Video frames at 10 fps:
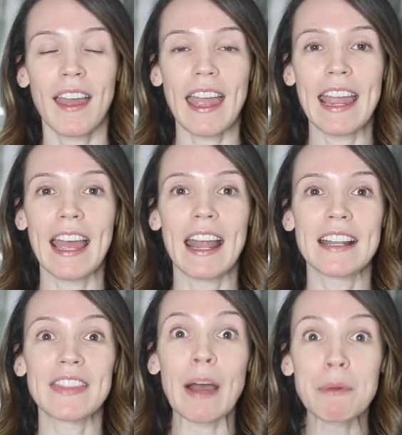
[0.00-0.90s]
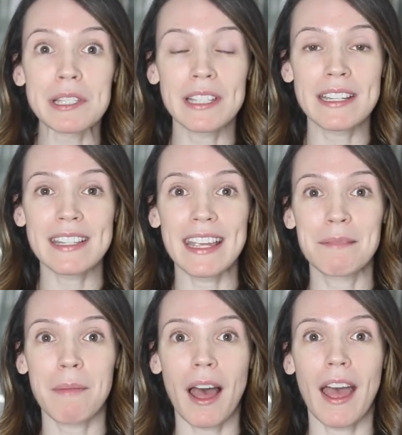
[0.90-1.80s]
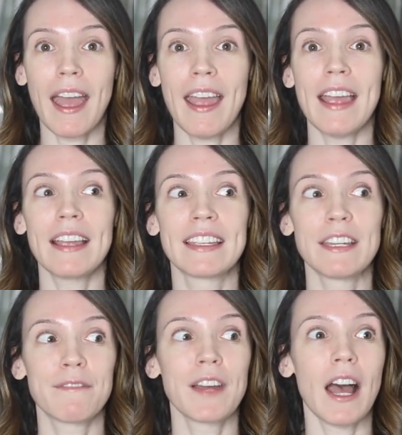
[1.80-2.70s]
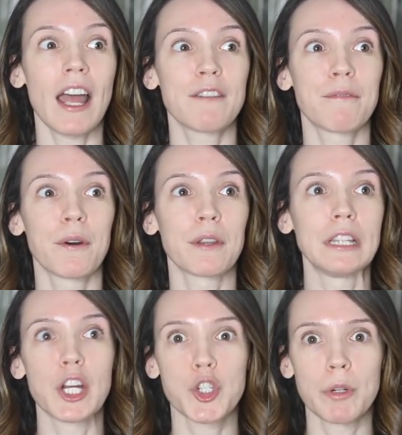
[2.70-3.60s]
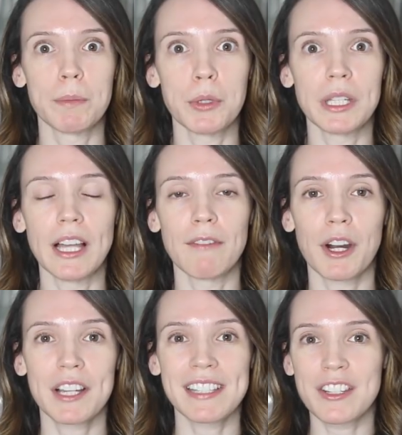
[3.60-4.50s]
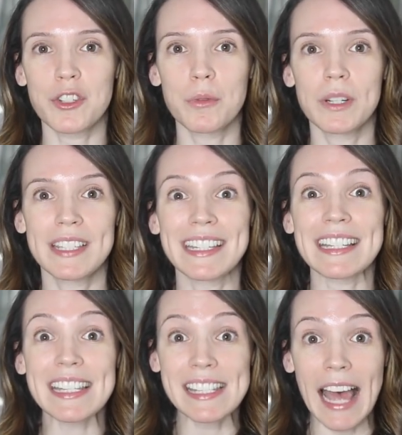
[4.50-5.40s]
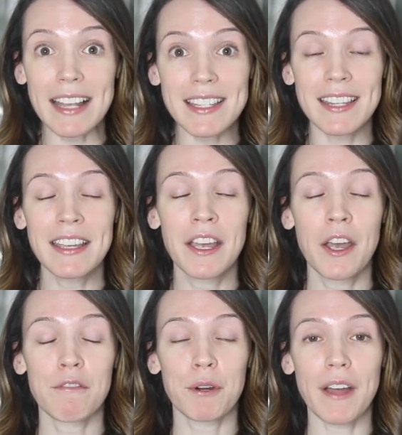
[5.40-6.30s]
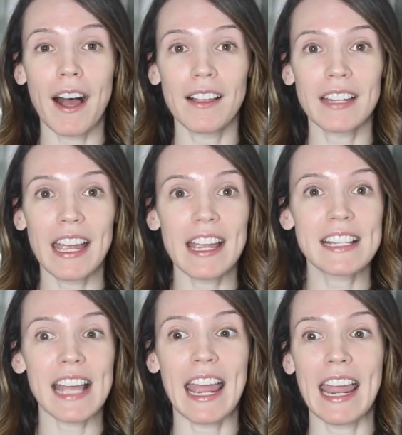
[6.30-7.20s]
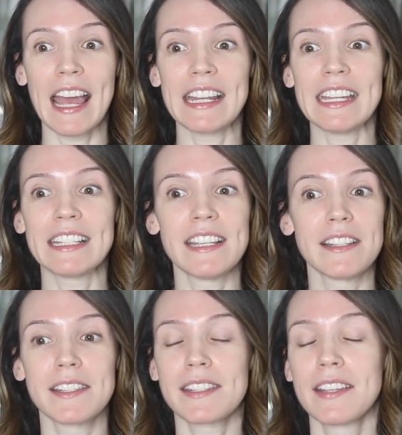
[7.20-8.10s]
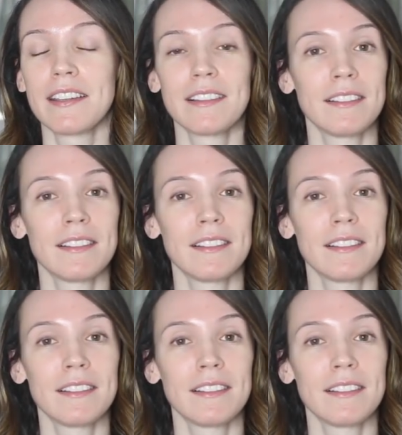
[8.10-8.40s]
And that was linked in my gift guide for Luxury Beauty Lover, because they do they did a set for the holidays, and it is